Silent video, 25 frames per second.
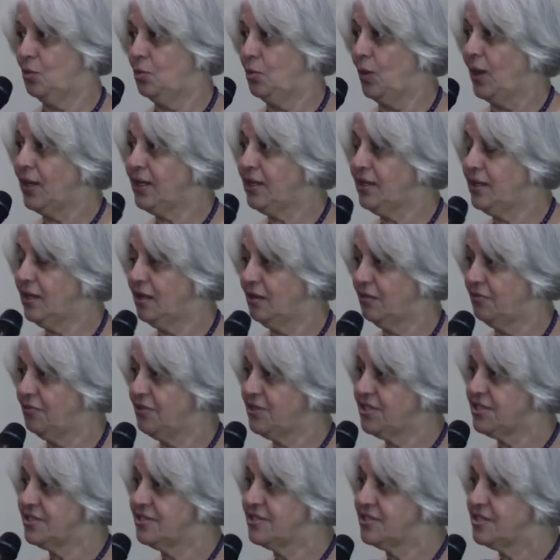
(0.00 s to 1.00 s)
wonder
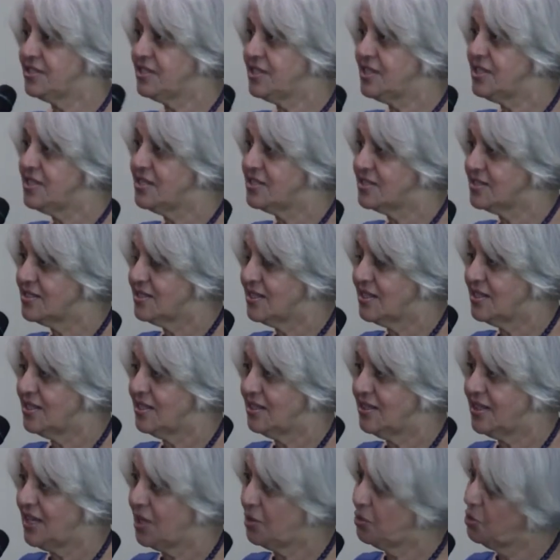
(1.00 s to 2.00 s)
which disease
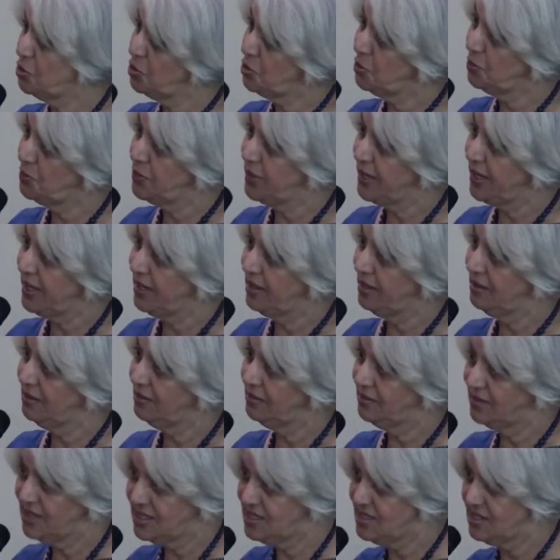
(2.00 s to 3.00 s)
they're going to bring
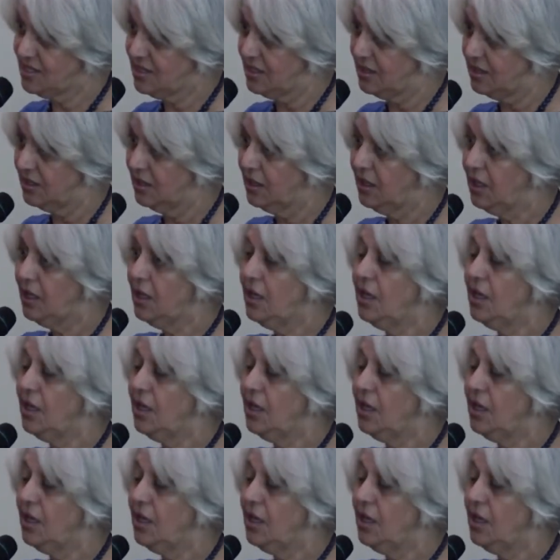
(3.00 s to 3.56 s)
this year.